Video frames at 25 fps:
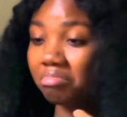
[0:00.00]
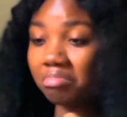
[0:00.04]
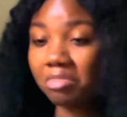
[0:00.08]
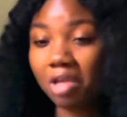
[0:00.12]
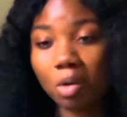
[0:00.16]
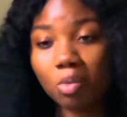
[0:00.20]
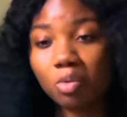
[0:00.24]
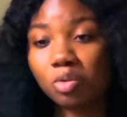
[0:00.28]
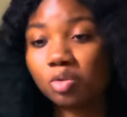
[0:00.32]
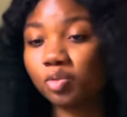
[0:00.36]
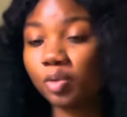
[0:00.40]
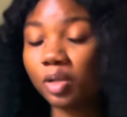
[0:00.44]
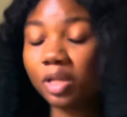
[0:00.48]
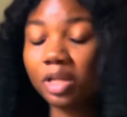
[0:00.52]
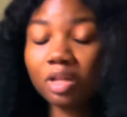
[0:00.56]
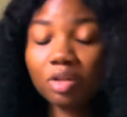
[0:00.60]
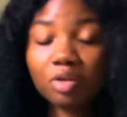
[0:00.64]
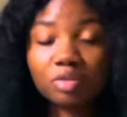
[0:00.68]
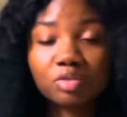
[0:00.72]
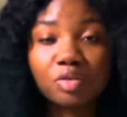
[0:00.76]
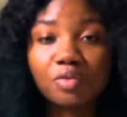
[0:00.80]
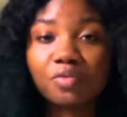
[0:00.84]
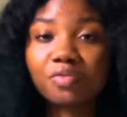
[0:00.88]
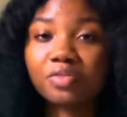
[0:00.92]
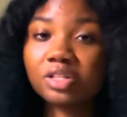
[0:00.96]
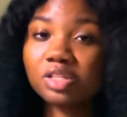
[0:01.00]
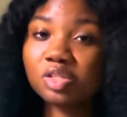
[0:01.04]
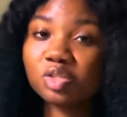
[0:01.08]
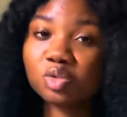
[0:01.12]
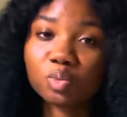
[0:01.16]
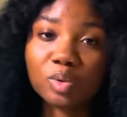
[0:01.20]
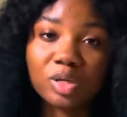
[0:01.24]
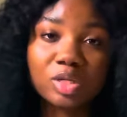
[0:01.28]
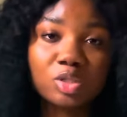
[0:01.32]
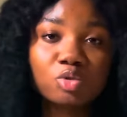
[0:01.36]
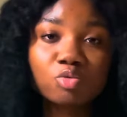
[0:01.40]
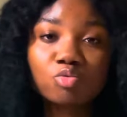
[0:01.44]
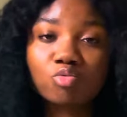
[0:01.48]
That was when a lot of things
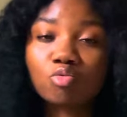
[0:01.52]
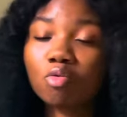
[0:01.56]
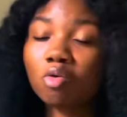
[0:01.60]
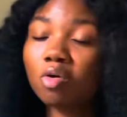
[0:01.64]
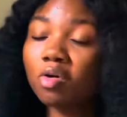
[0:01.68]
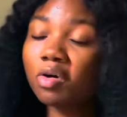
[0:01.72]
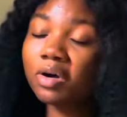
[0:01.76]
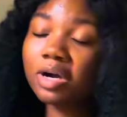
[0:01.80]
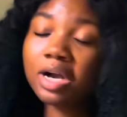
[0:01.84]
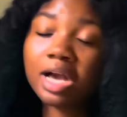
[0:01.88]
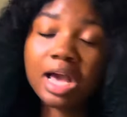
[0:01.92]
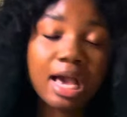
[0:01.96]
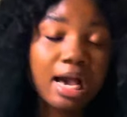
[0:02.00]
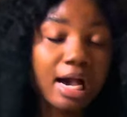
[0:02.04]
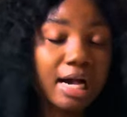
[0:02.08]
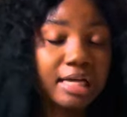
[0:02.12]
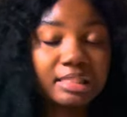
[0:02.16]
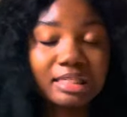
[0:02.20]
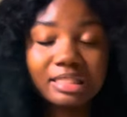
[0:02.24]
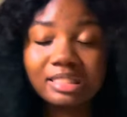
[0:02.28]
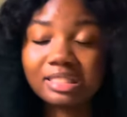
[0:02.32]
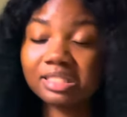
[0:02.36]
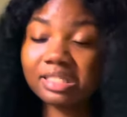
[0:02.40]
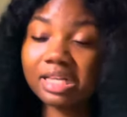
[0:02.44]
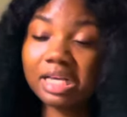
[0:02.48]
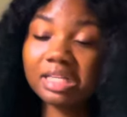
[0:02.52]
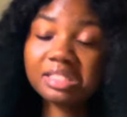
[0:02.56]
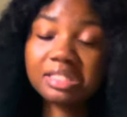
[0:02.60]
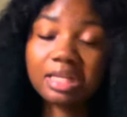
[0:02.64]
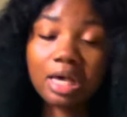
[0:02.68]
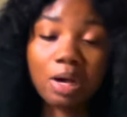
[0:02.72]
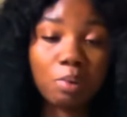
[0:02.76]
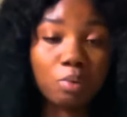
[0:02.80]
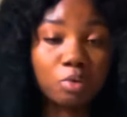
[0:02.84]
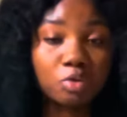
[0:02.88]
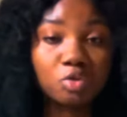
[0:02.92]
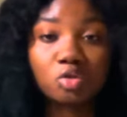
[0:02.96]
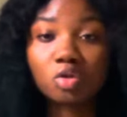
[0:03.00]
went wrong. And then the next day
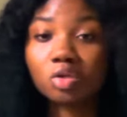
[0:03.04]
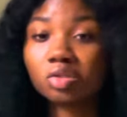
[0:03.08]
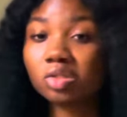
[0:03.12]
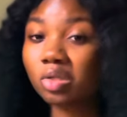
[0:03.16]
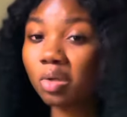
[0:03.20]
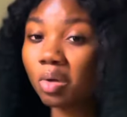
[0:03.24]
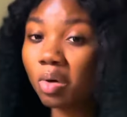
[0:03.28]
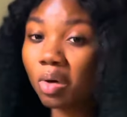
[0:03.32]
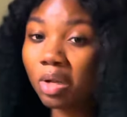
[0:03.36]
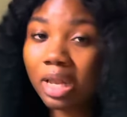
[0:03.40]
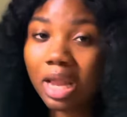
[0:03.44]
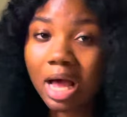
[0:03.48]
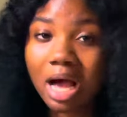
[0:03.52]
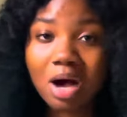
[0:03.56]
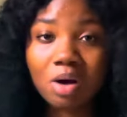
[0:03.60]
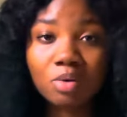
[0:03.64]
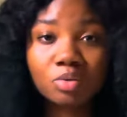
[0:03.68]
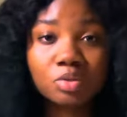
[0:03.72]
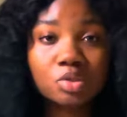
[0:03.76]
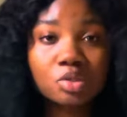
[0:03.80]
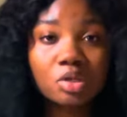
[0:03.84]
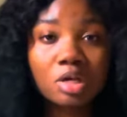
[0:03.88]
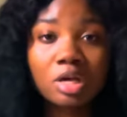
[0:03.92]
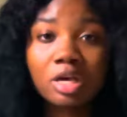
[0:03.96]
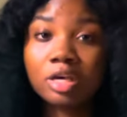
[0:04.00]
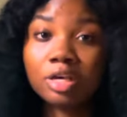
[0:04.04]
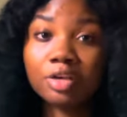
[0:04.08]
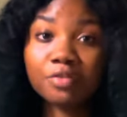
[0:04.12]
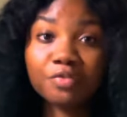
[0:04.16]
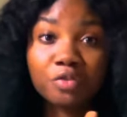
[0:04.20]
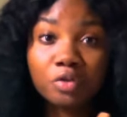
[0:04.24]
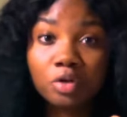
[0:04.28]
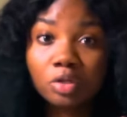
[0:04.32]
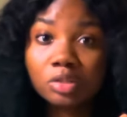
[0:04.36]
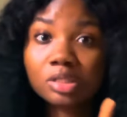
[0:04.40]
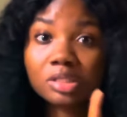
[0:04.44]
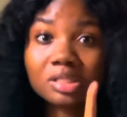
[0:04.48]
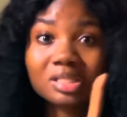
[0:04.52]
I was just all out. If
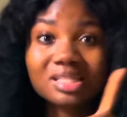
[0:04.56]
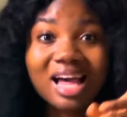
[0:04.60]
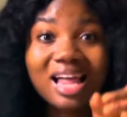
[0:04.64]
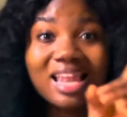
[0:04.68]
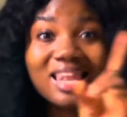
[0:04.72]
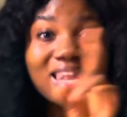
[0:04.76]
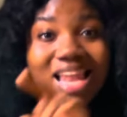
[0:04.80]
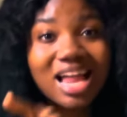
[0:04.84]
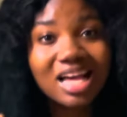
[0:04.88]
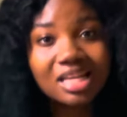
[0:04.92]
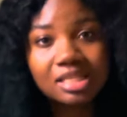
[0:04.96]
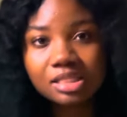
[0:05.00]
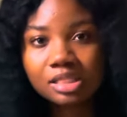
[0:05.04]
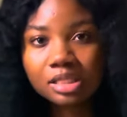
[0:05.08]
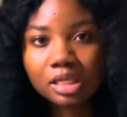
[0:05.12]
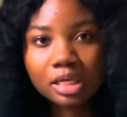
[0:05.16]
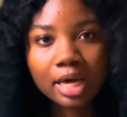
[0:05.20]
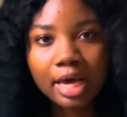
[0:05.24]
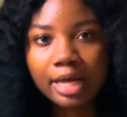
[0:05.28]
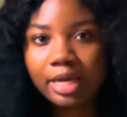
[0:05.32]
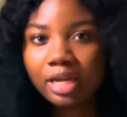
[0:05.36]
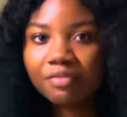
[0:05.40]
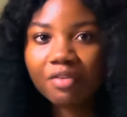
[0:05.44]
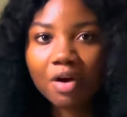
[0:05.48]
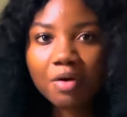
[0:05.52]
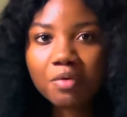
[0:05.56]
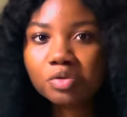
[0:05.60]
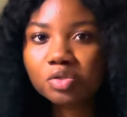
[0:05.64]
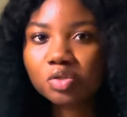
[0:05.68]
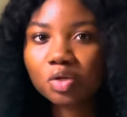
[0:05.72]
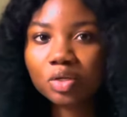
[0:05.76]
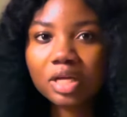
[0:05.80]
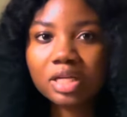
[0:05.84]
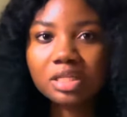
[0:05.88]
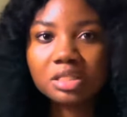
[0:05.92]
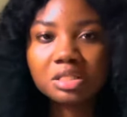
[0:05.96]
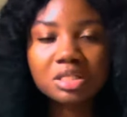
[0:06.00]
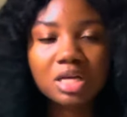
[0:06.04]
you notice, that last day I never wrote
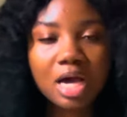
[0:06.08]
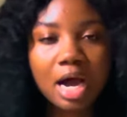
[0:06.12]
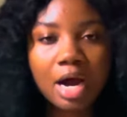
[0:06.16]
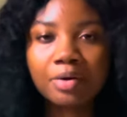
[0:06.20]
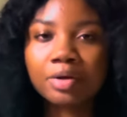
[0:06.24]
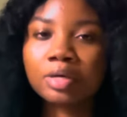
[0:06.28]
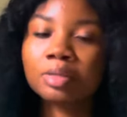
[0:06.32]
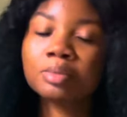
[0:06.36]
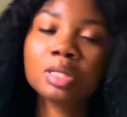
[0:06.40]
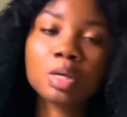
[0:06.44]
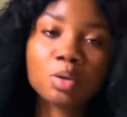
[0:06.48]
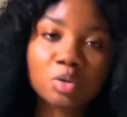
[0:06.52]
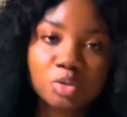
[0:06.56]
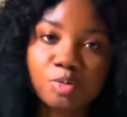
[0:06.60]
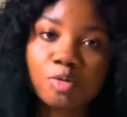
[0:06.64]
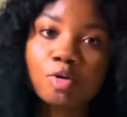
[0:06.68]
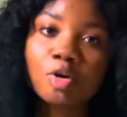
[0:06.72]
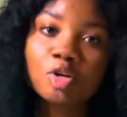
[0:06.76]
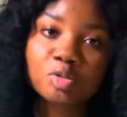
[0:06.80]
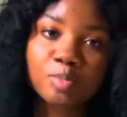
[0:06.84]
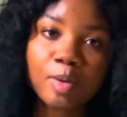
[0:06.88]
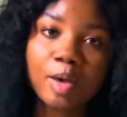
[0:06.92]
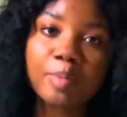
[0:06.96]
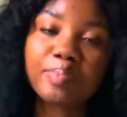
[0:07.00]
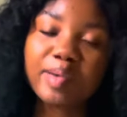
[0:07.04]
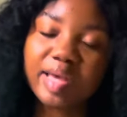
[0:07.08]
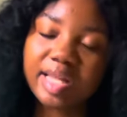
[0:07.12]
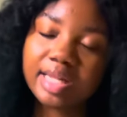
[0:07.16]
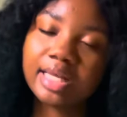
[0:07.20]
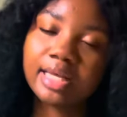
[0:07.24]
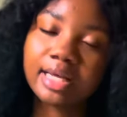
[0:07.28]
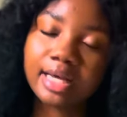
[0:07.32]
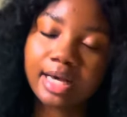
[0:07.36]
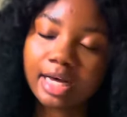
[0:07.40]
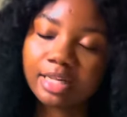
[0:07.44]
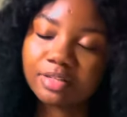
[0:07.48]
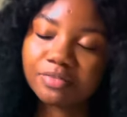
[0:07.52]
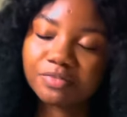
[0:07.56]
on any diary. That was because my pen
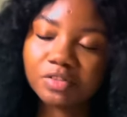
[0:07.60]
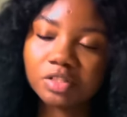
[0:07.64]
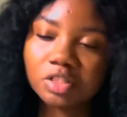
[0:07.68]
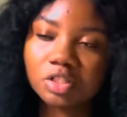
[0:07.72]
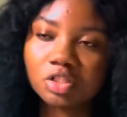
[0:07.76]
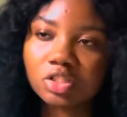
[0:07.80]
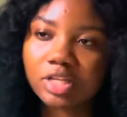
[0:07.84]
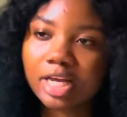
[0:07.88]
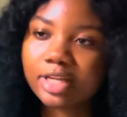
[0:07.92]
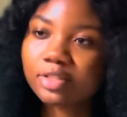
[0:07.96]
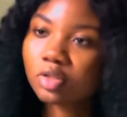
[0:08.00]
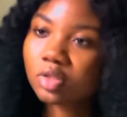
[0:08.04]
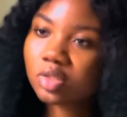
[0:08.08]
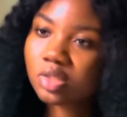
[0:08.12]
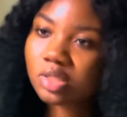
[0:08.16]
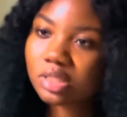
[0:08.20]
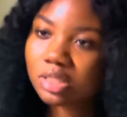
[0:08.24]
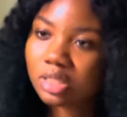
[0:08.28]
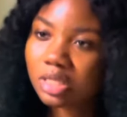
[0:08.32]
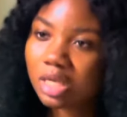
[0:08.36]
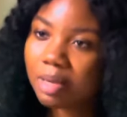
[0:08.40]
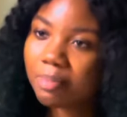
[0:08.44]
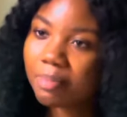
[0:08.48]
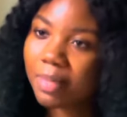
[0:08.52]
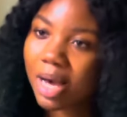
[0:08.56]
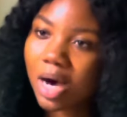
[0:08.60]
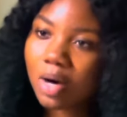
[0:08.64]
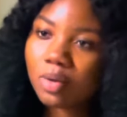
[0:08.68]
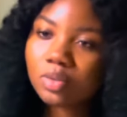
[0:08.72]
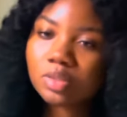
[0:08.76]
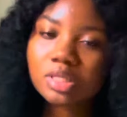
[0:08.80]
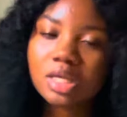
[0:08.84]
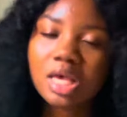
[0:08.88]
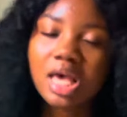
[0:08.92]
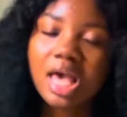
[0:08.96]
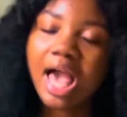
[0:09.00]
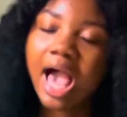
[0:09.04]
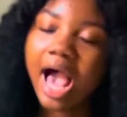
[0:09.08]
ink had finished. I just came
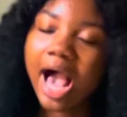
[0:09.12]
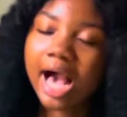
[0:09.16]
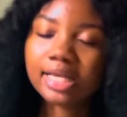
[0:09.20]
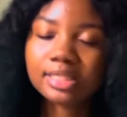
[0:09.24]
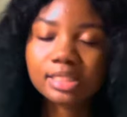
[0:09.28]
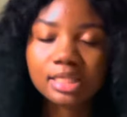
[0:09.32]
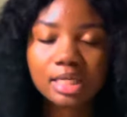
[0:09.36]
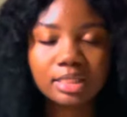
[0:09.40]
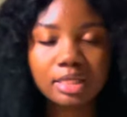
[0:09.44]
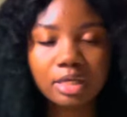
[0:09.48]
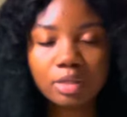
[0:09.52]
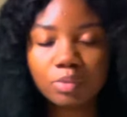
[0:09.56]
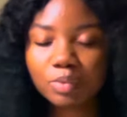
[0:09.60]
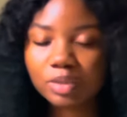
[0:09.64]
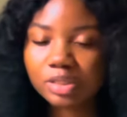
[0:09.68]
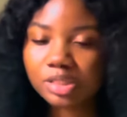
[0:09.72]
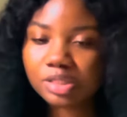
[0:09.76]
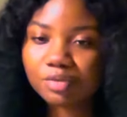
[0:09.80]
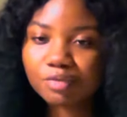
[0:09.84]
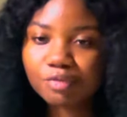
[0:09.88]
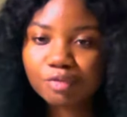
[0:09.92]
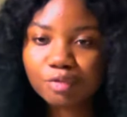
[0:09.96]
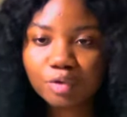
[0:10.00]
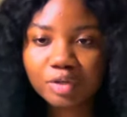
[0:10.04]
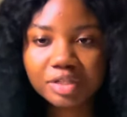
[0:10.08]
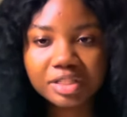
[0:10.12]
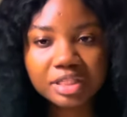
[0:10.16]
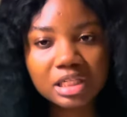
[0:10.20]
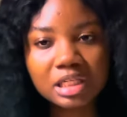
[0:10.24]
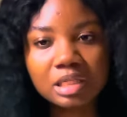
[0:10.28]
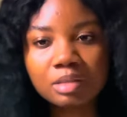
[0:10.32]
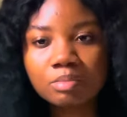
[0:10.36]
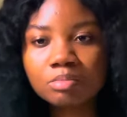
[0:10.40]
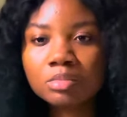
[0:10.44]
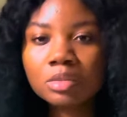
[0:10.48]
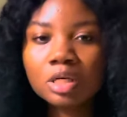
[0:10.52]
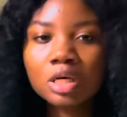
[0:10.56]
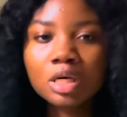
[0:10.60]
out and started waiting for
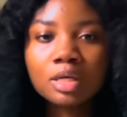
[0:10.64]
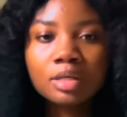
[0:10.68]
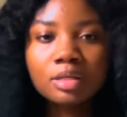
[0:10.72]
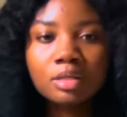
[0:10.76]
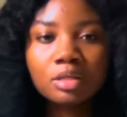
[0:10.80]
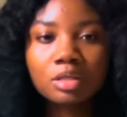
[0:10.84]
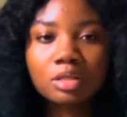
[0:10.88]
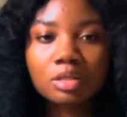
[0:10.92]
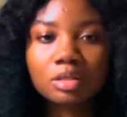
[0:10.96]
him.